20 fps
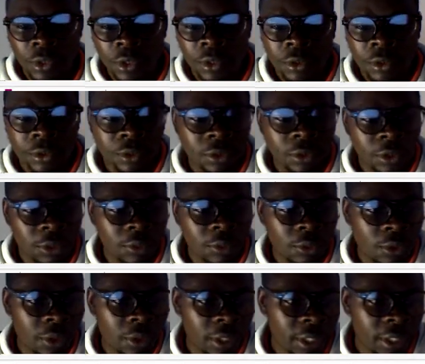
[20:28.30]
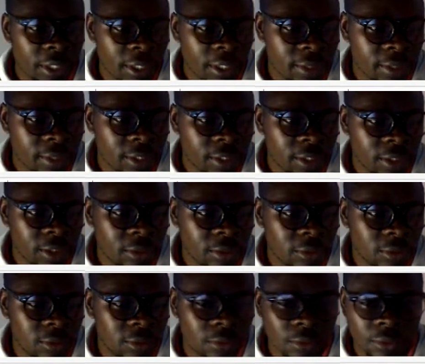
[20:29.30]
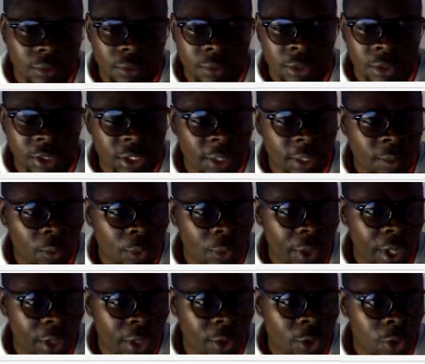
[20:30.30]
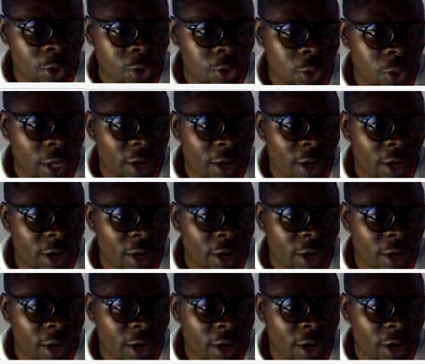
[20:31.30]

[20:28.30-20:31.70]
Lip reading: See more here. Then the same way you also have